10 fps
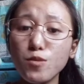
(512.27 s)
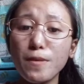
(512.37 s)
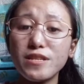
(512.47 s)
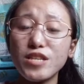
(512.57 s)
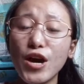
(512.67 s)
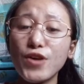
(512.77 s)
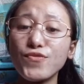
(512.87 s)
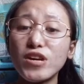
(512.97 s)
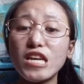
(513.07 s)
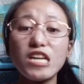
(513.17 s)
must have
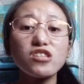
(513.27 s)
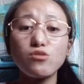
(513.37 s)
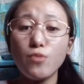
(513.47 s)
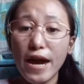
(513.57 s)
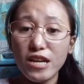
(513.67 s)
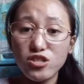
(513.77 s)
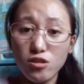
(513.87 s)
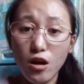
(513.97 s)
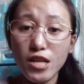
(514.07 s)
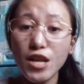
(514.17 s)
an
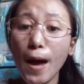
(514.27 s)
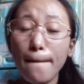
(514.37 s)
interaction